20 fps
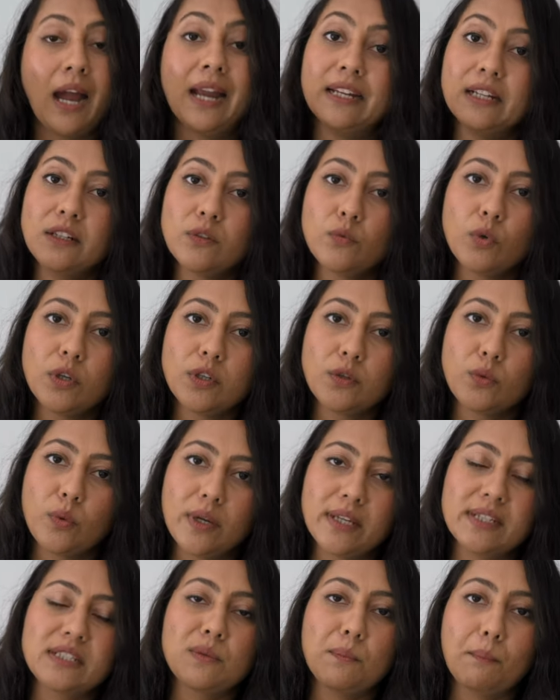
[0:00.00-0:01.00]
I didn't want to
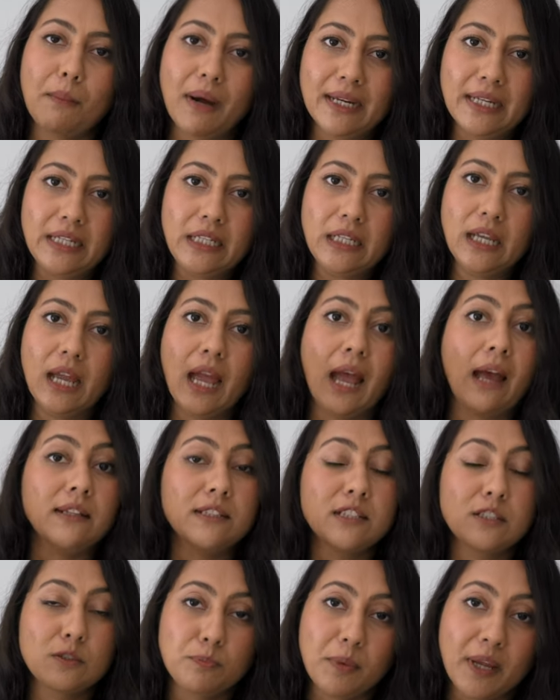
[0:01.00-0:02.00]
waste money
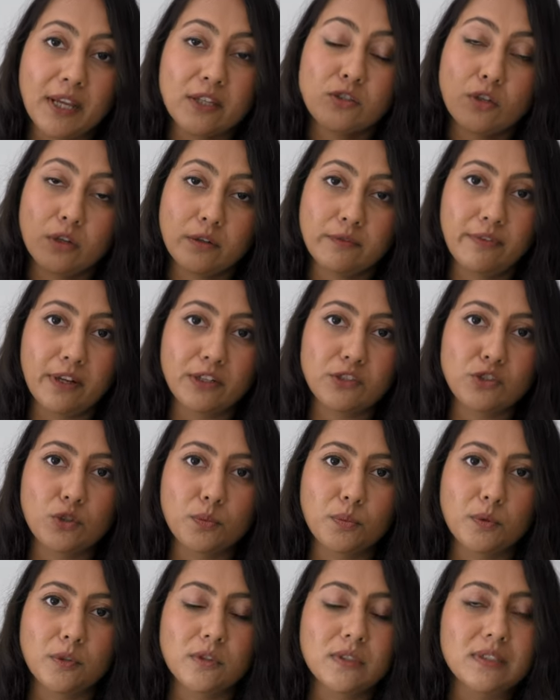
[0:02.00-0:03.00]
and space on
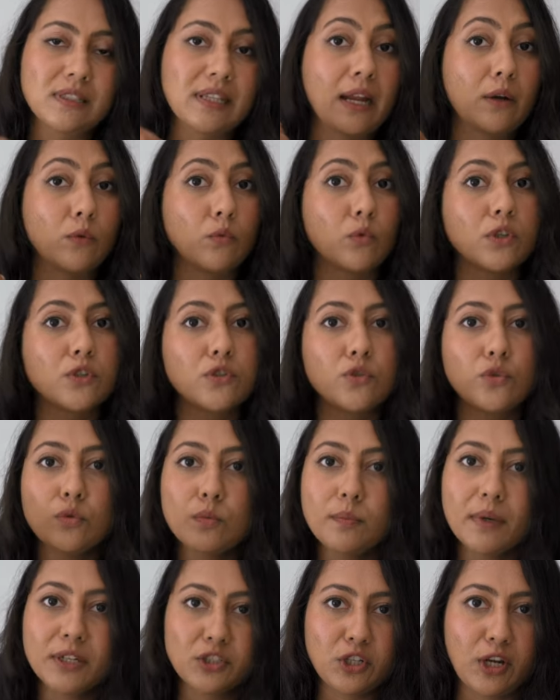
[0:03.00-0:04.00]
vegetables that were
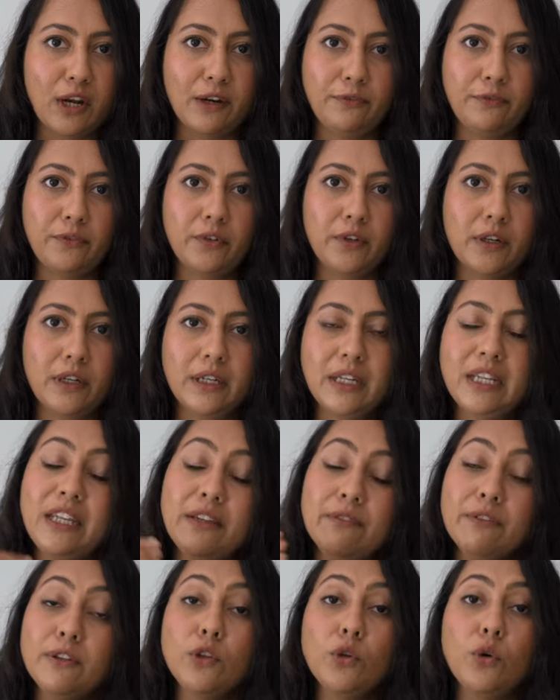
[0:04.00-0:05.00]
too much effort,
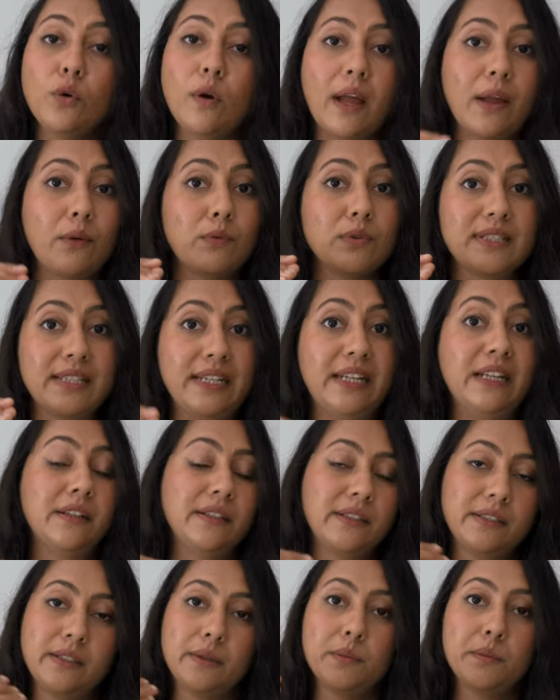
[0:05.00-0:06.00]
even though I was
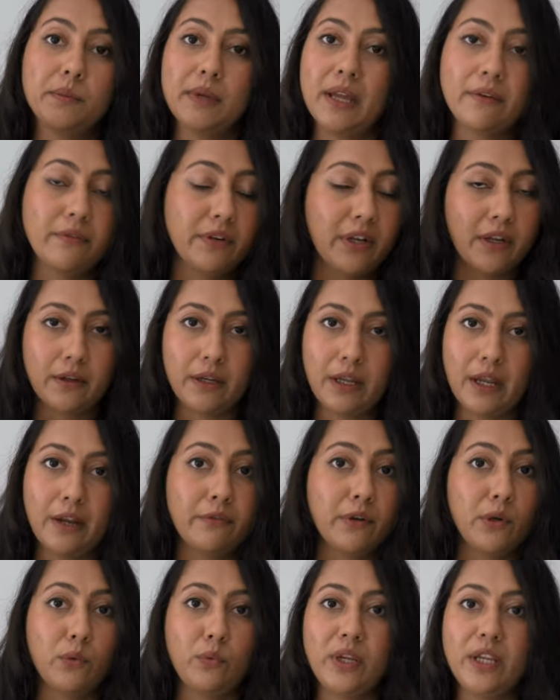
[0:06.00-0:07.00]
eating them every
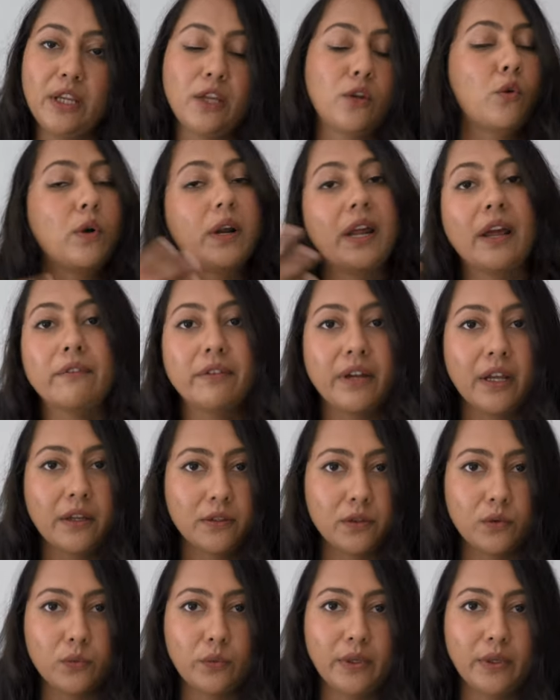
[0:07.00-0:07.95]
every week or every other